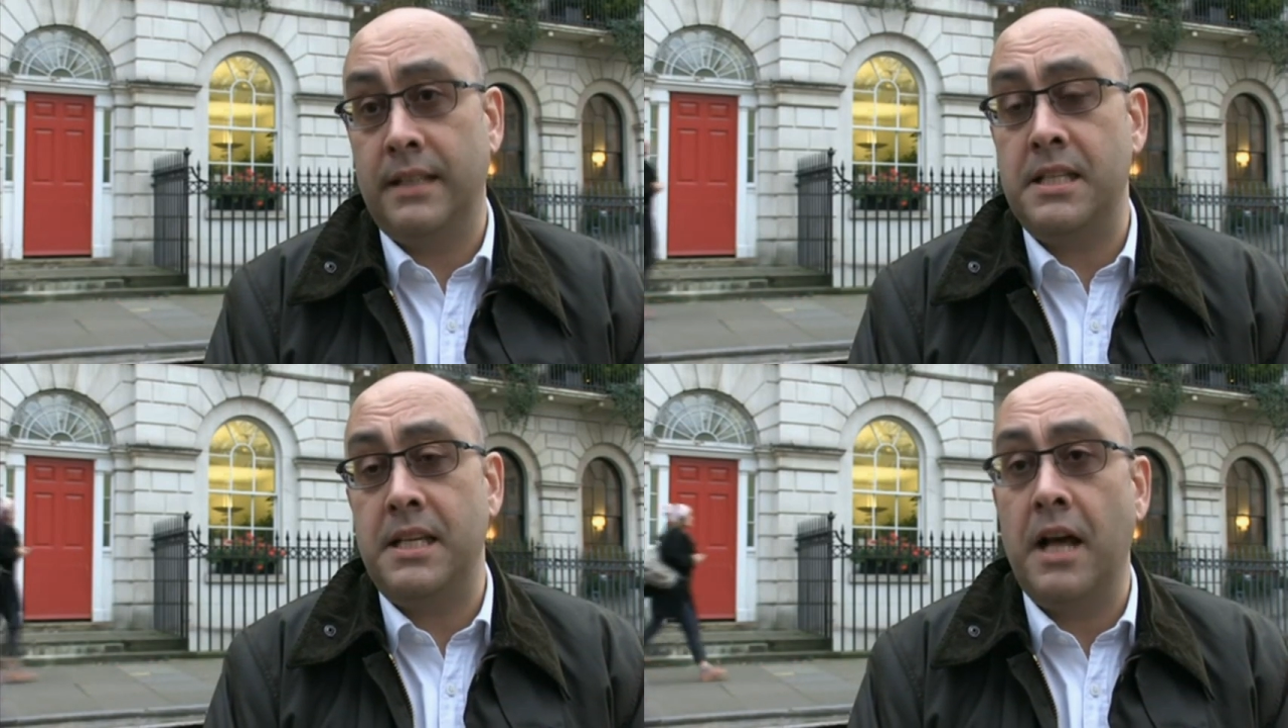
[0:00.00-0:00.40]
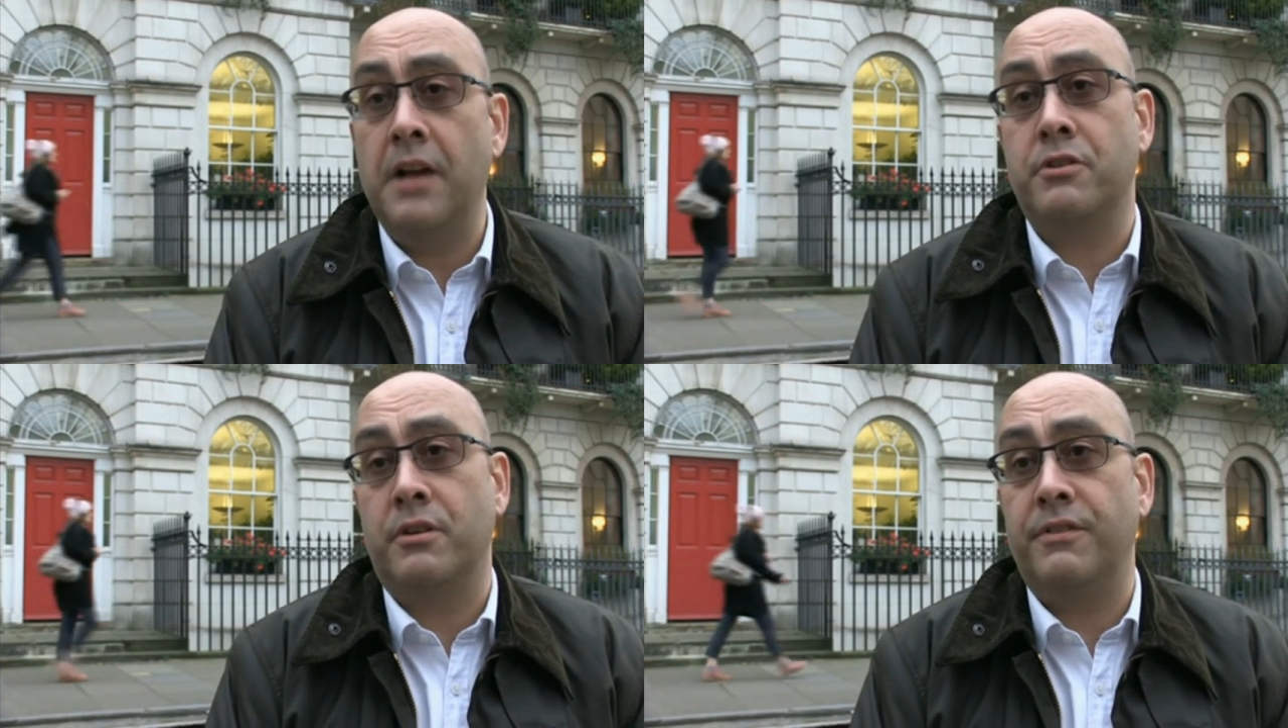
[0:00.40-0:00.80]

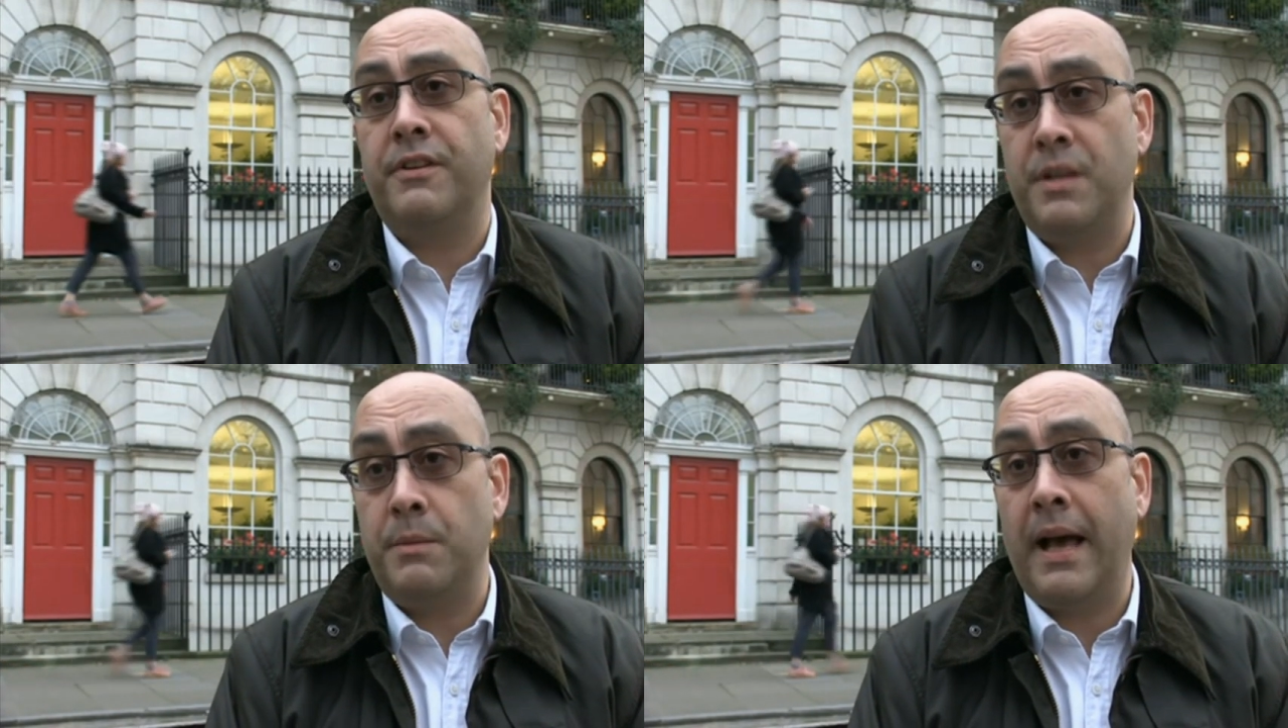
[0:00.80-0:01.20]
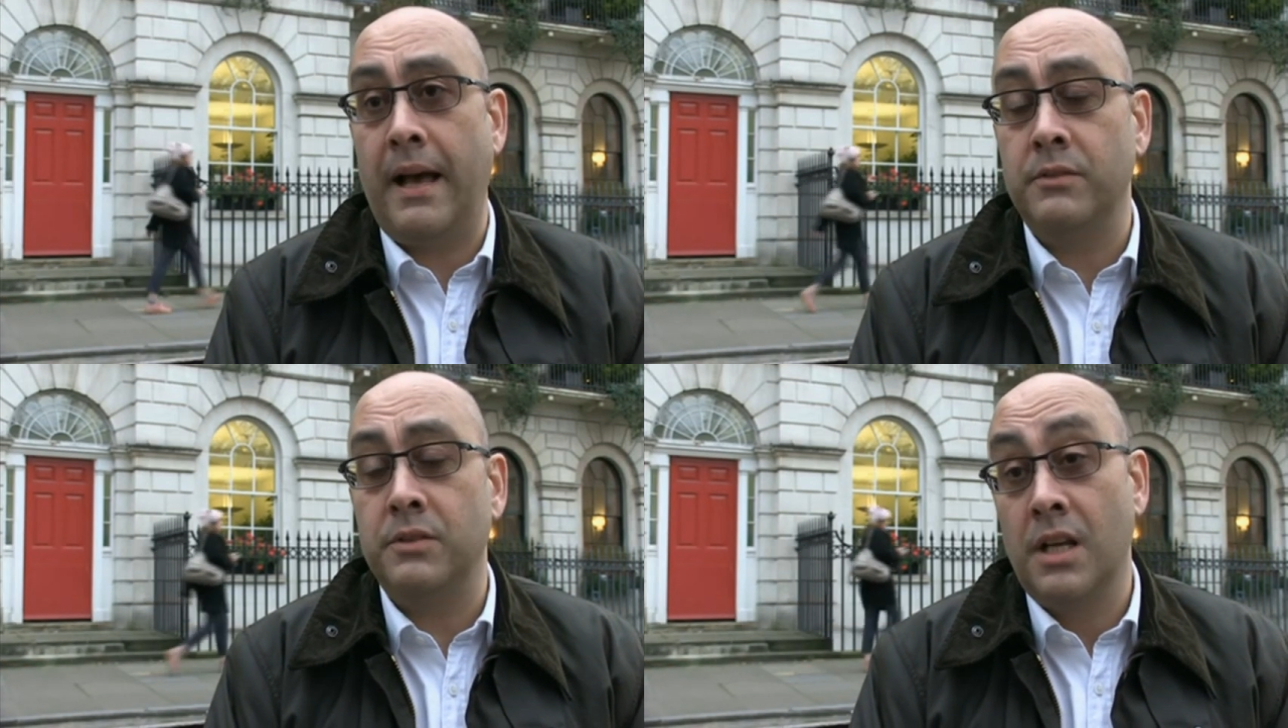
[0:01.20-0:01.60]

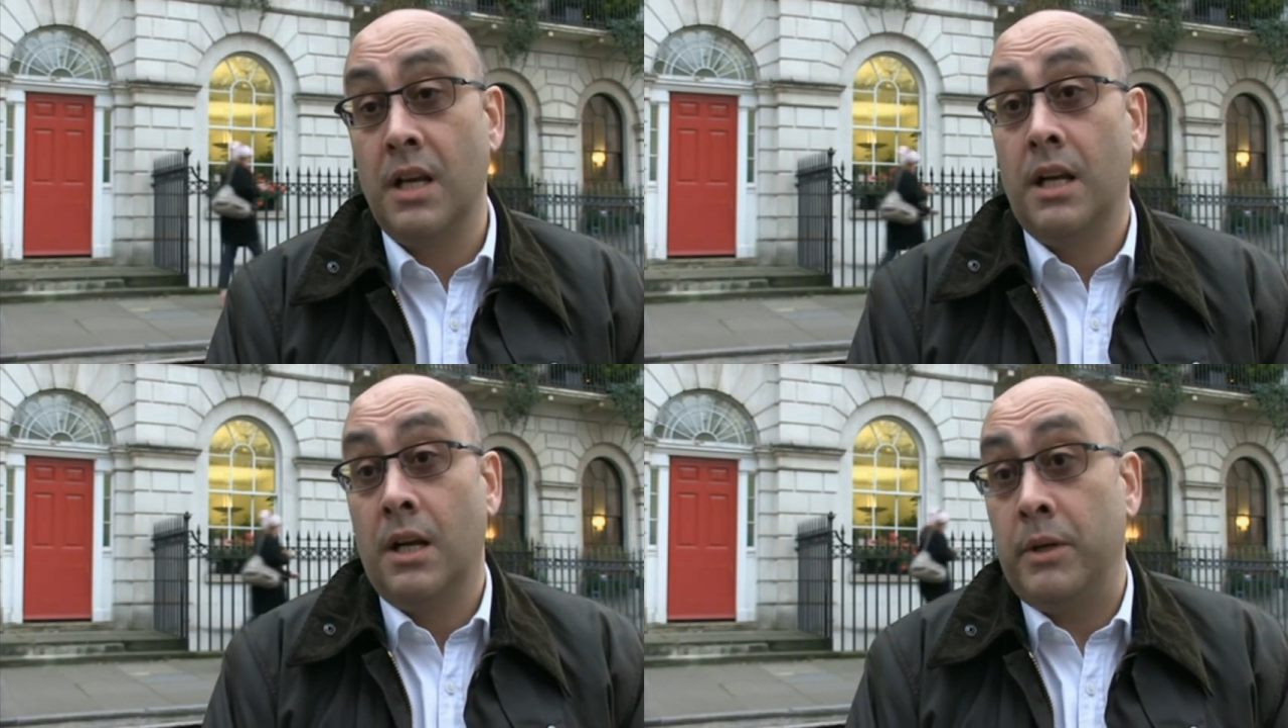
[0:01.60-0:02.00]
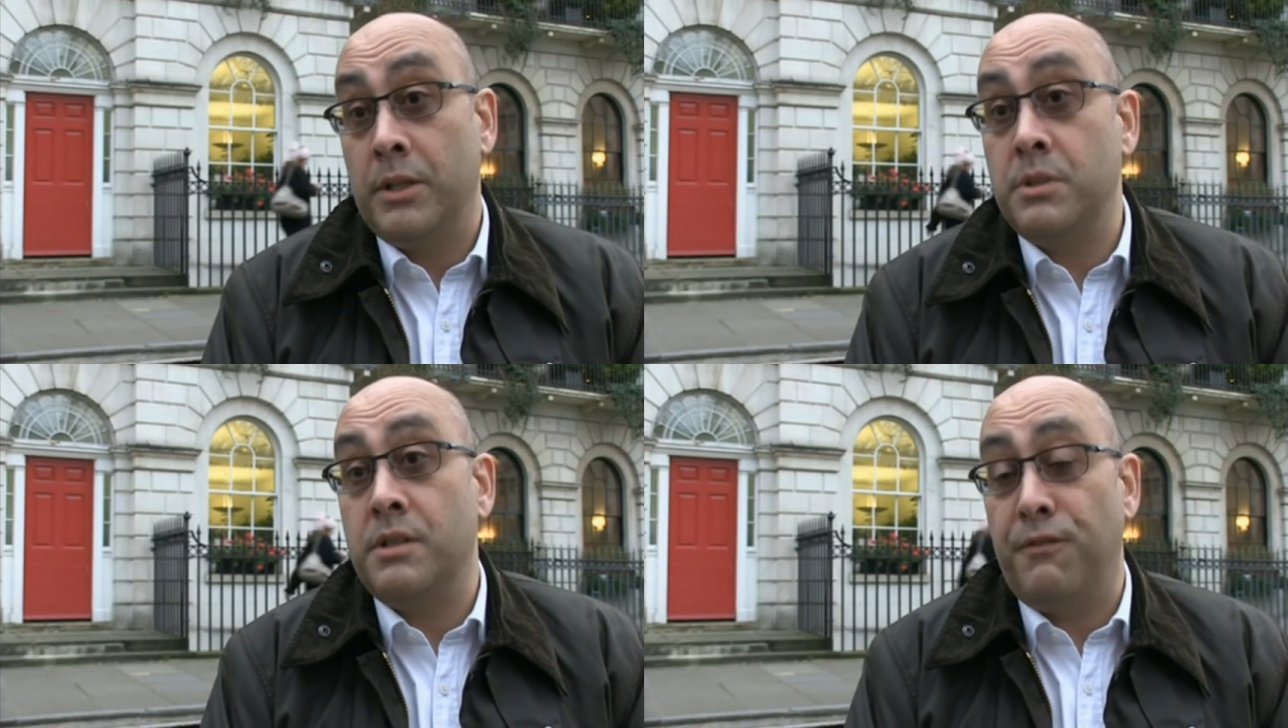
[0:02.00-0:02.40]
£1,350,
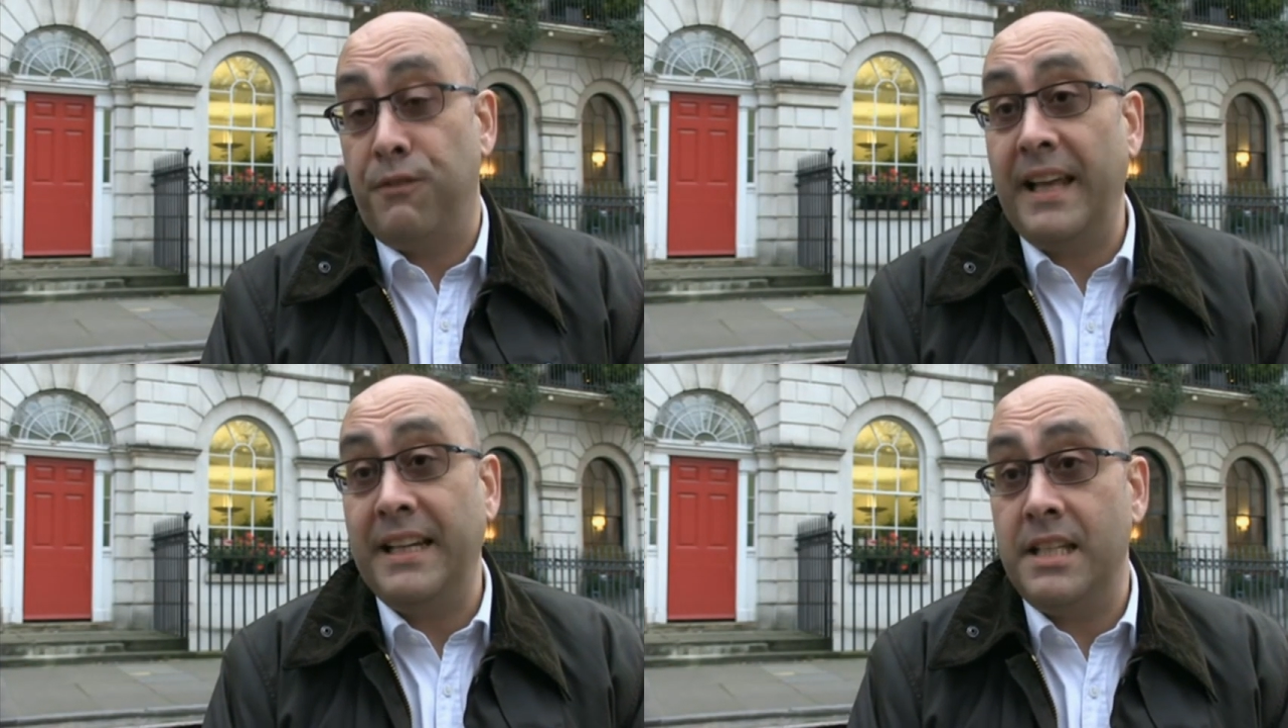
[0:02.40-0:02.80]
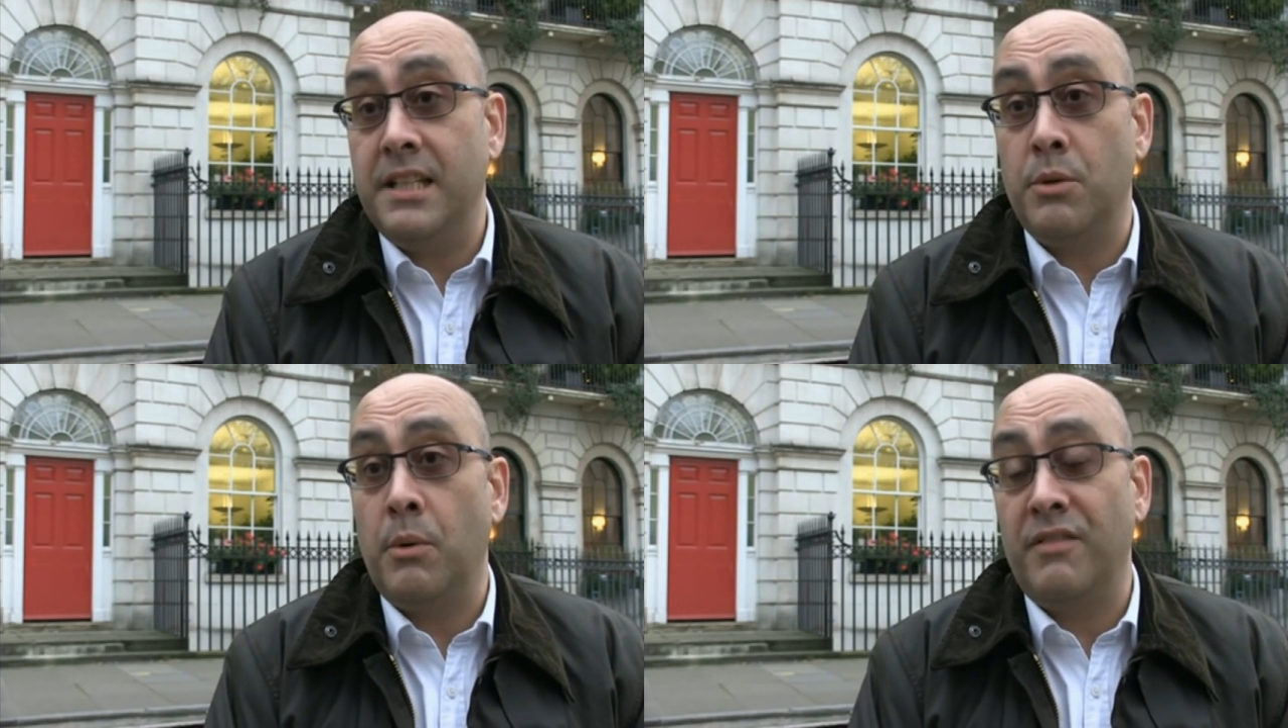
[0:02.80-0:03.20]
which was
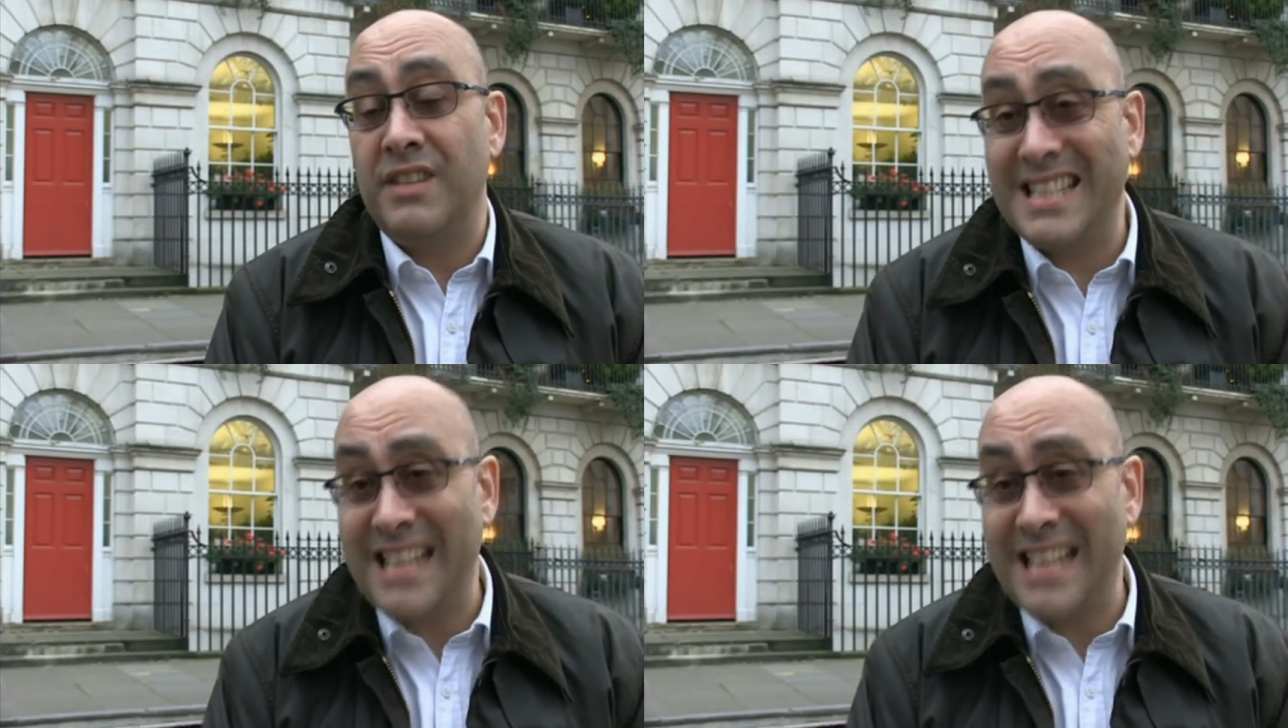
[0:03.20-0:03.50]
inflated to over